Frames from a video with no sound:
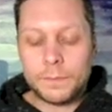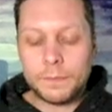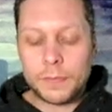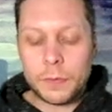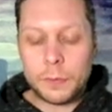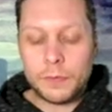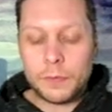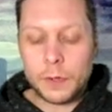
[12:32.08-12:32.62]

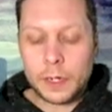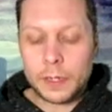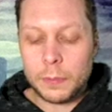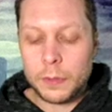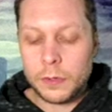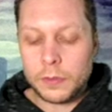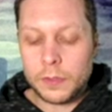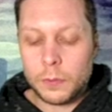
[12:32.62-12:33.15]
before I can
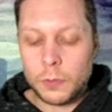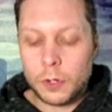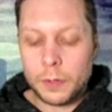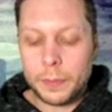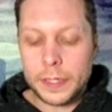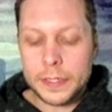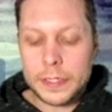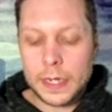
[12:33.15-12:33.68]
post some more.
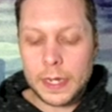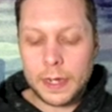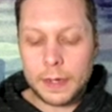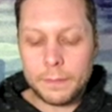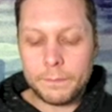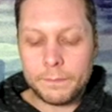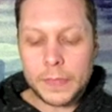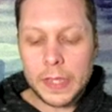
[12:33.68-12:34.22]
But
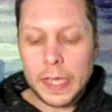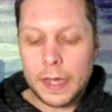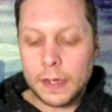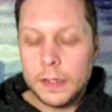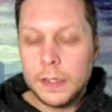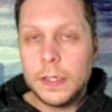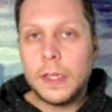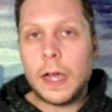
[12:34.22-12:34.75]
yeah,
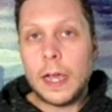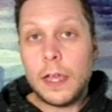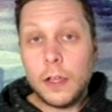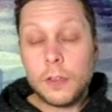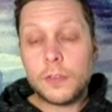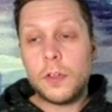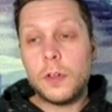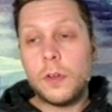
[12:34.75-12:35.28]
I
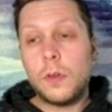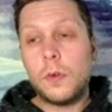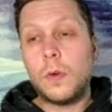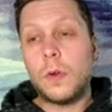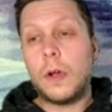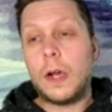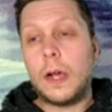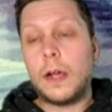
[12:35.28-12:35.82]
also,
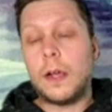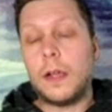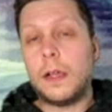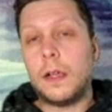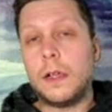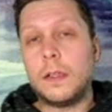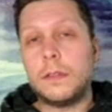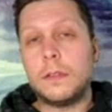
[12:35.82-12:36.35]

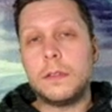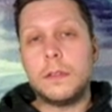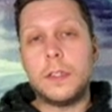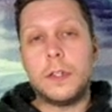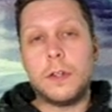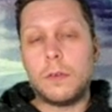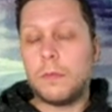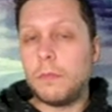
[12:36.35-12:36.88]

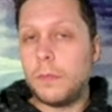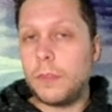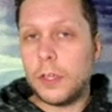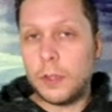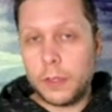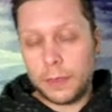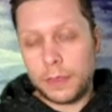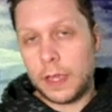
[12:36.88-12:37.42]
the
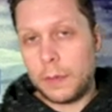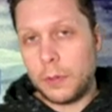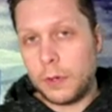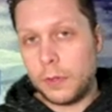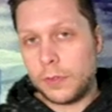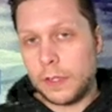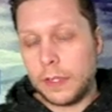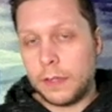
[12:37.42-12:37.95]
only thing I
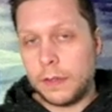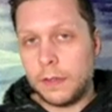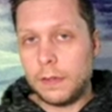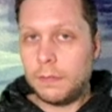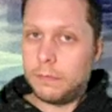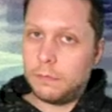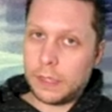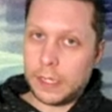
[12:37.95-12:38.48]
posted,
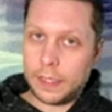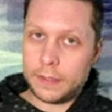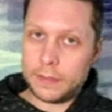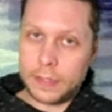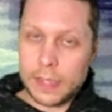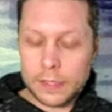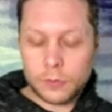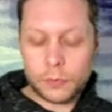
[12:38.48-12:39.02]
I guess,
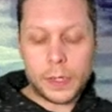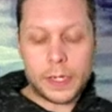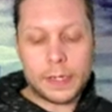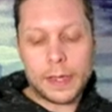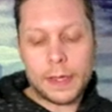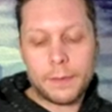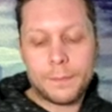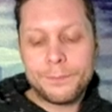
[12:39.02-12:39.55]
last week
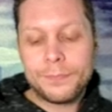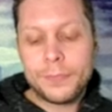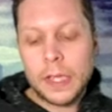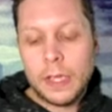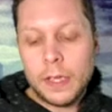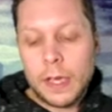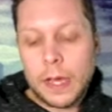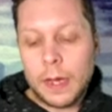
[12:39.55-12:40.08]
now
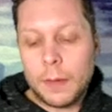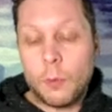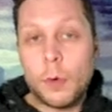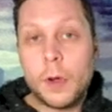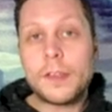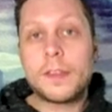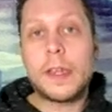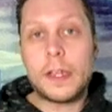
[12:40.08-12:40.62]

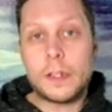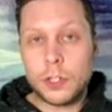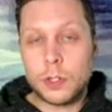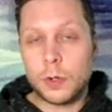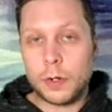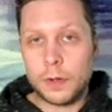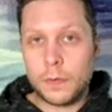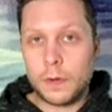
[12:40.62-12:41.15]
was that
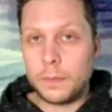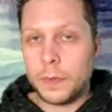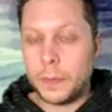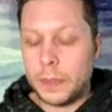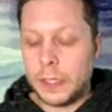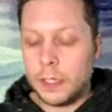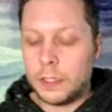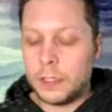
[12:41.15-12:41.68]
short from the
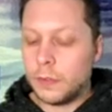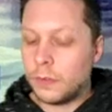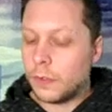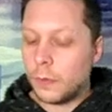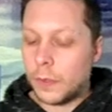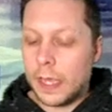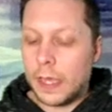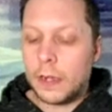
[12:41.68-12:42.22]
PQ.
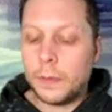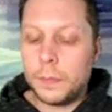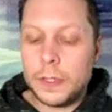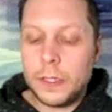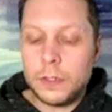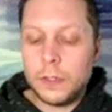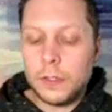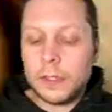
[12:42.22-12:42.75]
So we had our PQ that I